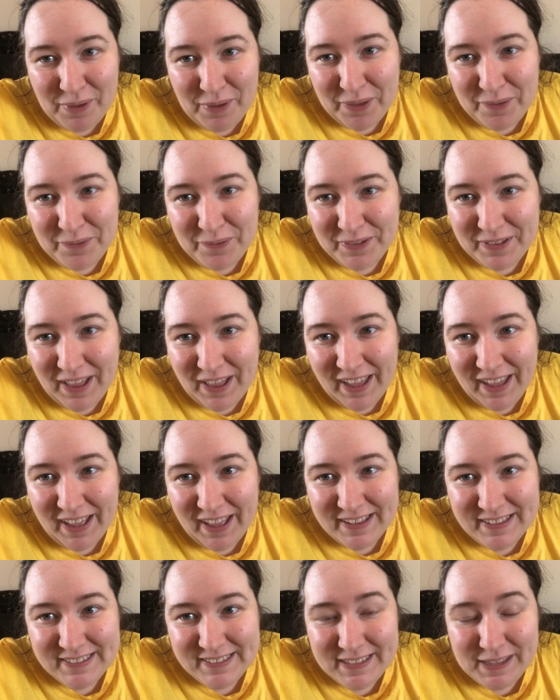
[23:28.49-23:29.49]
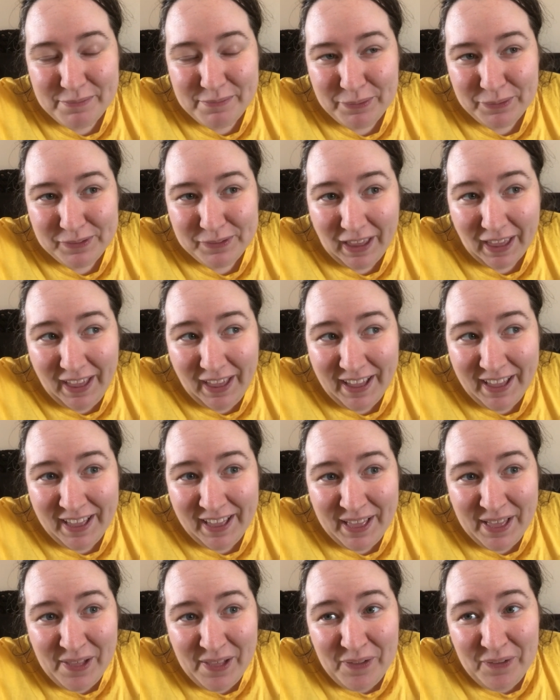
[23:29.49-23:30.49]
awake all night and sleep all day.
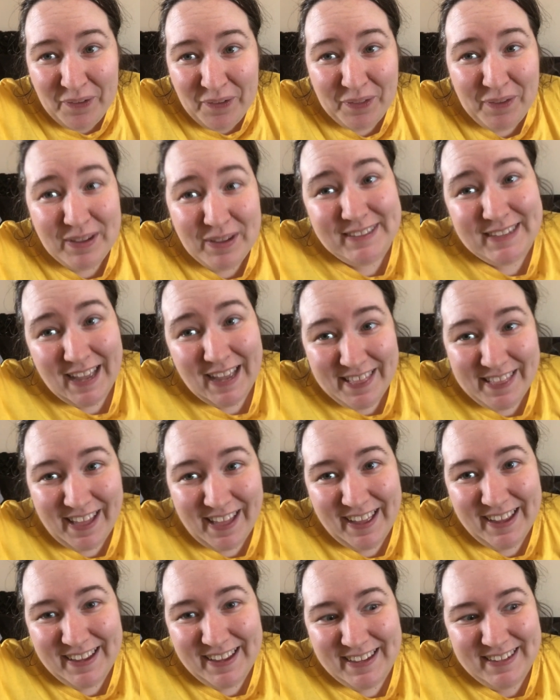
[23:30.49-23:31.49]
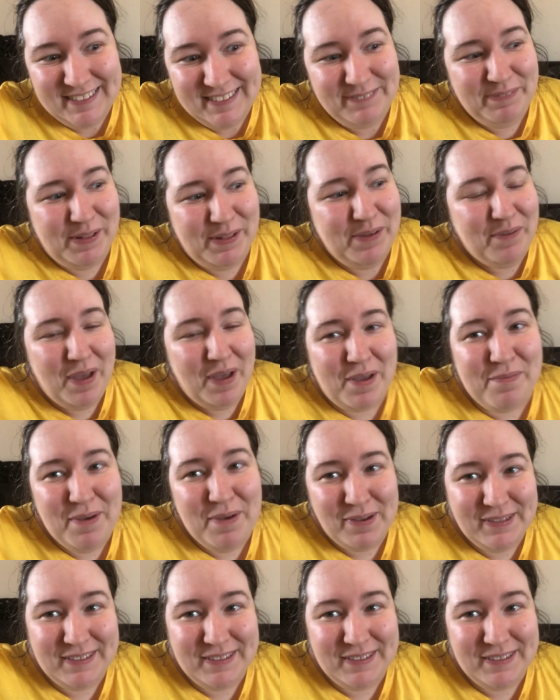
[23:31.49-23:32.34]
Although I say that, he's been awake